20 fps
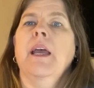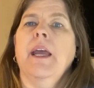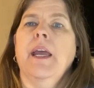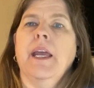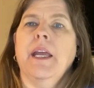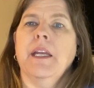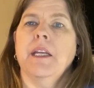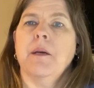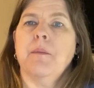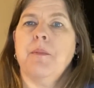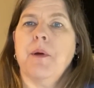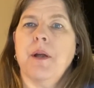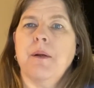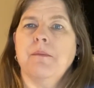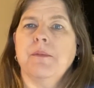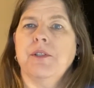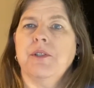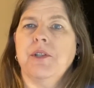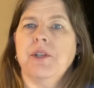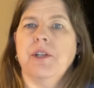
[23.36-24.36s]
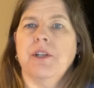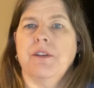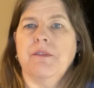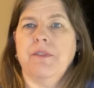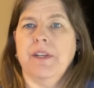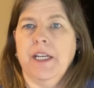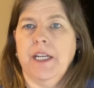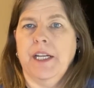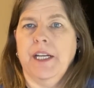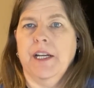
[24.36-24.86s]
And I promised you a
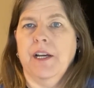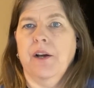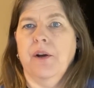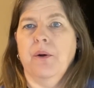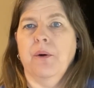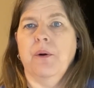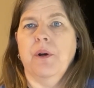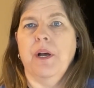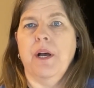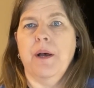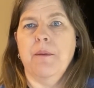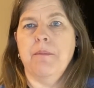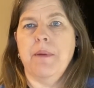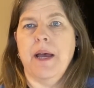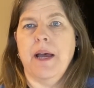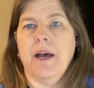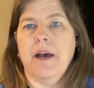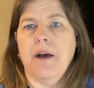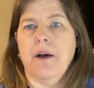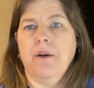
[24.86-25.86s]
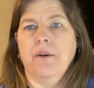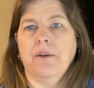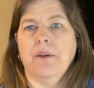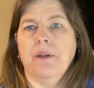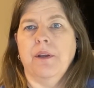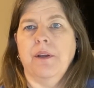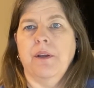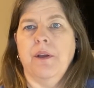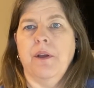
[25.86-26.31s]
video about